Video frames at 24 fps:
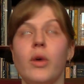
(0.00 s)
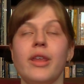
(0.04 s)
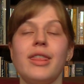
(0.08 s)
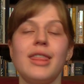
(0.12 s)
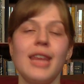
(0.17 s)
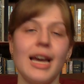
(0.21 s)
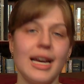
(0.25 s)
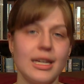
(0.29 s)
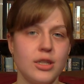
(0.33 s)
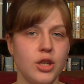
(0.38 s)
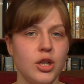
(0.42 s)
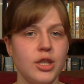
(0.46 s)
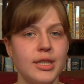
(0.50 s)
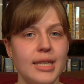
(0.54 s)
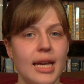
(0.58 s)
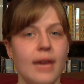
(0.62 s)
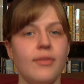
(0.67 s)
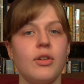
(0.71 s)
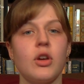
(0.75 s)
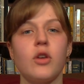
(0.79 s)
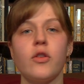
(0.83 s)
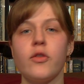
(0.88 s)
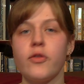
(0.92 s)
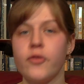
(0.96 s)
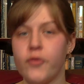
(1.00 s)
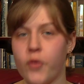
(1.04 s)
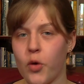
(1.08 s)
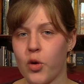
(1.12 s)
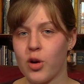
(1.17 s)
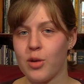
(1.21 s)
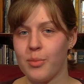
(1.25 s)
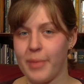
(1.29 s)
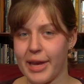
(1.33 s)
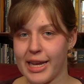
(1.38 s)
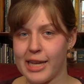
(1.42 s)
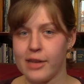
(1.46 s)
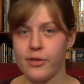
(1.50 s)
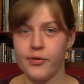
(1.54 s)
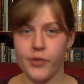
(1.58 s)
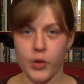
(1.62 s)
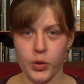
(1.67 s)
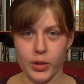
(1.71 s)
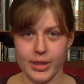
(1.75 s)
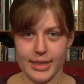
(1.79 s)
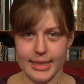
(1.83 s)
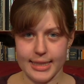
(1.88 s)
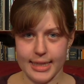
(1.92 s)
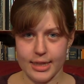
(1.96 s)
with adults having 4 main
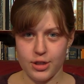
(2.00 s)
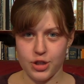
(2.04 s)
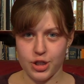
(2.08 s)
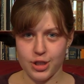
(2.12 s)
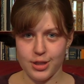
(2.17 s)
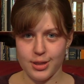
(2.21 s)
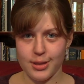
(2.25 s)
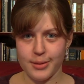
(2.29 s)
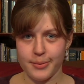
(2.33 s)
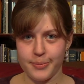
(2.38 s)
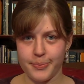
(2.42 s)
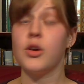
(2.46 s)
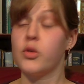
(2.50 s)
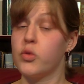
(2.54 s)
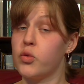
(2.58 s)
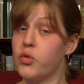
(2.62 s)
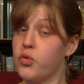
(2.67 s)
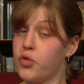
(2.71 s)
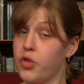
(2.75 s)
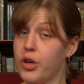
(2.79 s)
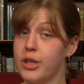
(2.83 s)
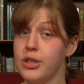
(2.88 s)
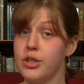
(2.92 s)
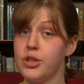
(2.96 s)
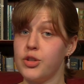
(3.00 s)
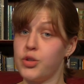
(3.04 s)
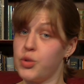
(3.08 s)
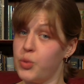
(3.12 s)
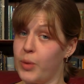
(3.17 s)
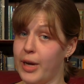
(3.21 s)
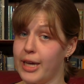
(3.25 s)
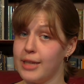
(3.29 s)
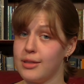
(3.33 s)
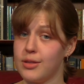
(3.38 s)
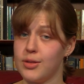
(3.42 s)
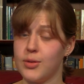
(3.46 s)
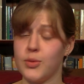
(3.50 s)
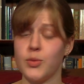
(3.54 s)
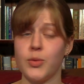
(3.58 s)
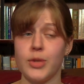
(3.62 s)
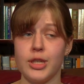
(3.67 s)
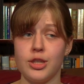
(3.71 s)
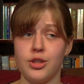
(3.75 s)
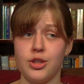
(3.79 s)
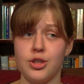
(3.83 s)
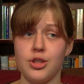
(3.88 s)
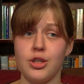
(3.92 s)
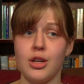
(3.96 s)
vocalizations. The grunt duet,
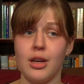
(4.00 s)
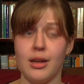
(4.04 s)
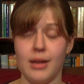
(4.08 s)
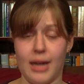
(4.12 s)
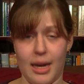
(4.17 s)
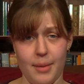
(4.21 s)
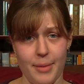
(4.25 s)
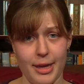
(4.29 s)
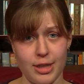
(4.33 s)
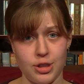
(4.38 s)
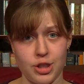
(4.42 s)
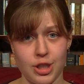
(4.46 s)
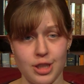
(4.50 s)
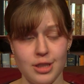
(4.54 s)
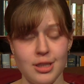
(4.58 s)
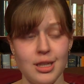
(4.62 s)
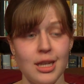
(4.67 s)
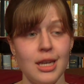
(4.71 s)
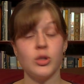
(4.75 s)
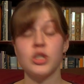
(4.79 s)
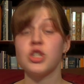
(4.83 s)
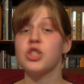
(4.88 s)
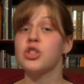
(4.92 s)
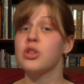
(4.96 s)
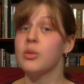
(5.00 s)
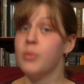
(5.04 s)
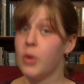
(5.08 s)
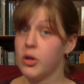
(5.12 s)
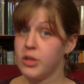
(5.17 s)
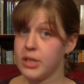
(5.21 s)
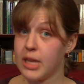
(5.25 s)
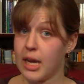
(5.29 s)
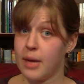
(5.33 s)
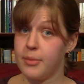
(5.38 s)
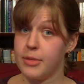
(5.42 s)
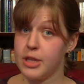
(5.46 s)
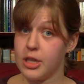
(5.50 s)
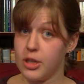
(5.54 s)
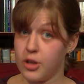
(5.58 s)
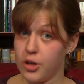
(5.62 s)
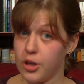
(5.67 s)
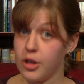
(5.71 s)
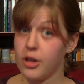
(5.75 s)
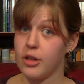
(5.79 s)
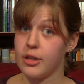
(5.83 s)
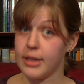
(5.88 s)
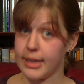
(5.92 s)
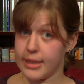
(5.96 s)
which I mentioned, which is the most commonly
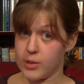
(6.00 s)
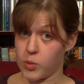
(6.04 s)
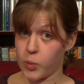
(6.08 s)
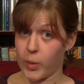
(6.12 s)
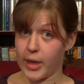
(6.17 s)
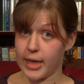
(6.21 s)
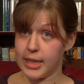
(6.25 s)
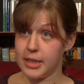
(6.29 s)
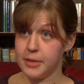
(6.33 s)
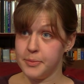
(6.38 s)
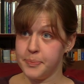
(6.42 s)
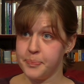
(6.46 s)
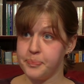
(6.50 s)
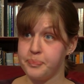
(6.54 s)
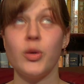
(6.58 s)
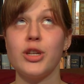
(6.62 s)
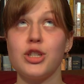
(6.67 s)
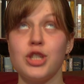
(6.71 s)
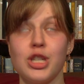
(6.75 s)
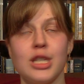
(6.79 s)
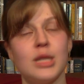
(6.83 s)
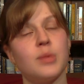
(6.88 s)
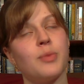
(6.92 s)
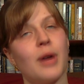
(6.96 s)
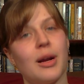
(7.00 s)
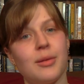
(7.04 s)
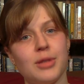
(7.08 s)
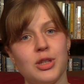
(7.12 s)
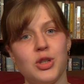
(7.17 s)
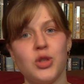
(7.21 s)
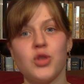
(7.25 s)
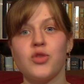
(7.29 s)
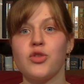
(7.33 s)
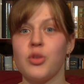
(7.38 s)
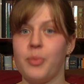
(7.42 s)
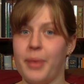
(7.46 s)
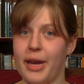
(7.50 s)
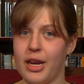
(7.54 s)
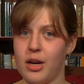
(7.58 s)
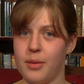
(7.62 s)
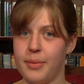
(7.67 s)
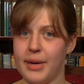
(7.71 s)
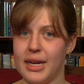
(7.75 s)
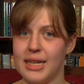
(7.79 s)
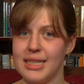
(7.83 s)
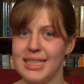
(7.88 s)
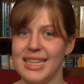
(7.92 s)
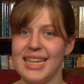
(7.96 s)
heard as well, which is probably used for pair
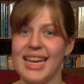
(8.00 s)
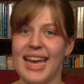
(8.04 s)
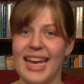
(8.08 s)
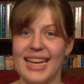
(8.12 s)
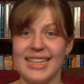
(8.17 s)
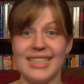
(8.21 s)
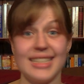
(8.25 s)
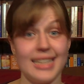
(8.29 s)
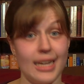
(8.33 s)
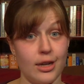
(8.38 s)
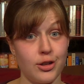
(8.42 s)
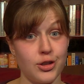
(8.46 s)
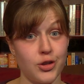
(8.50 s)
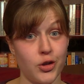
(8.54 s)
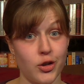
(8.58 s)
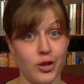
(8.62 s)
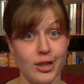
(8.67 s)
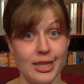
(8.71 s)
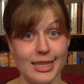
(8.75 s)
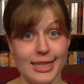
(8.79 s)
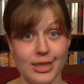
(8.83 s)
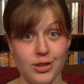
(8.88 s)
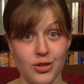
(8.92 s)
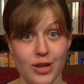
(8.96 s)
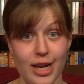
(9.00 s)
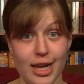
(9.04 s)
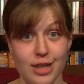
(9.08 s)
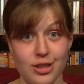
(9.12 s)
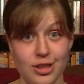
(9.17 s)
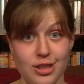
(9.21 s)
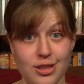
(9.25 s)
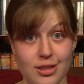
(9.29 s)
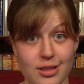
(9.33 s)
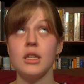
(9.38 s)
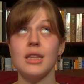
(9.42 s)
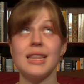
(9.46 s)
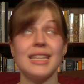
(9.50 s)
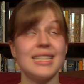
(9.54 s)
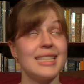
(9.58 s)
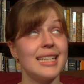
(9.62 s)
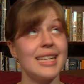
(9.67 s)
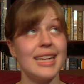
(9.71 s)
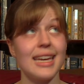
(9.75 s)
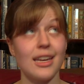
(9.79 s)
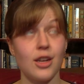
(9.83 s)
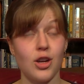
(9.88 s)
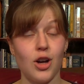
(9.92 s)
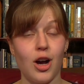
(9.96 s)
bonding and territorial interactions. The
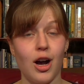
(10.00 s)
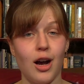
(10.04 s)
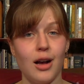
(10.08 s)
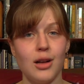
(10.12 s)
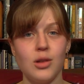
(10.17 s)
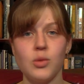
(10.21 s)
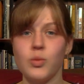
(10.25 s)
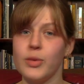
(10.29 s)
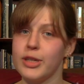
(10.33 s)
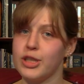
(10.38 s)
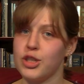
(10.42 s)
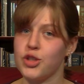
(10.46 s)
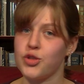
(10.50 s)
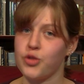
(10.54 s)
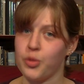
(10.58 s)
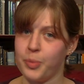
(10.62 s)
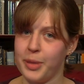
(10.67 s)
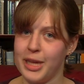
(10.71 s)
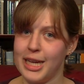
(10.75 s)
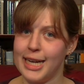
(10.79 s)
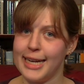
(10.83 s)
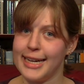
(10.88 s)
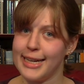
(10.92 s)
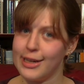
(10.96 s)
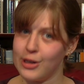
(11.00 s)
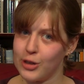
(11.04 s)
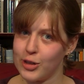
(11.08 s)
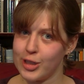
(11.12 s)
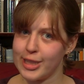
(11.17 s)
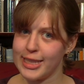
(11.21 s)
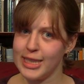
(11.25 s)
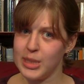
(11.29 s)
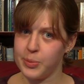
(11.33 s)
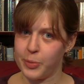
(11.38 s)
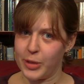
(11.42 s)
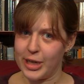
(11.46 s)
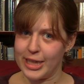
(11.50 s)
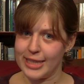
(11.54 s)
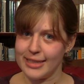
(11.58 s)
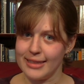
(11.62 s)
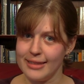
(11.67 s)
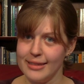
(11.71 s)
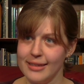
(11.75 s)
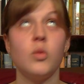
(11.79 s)
ticket call, which is repeated in early spring,